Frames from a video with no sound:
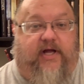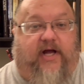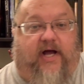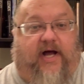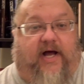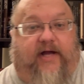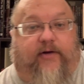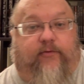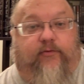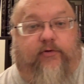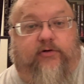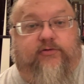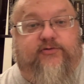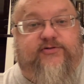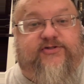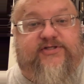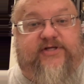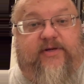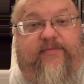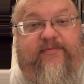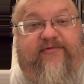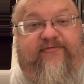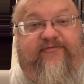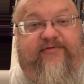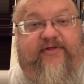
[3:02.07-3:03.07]
I wrote
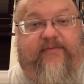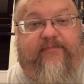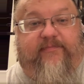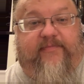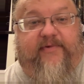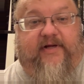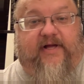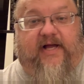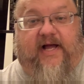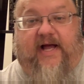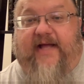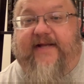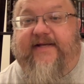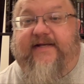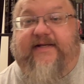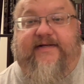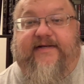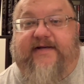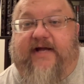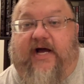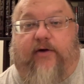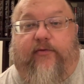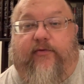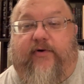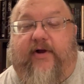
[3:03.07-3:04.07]
some of them. I did
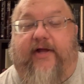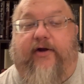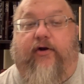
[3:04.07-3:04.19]
not write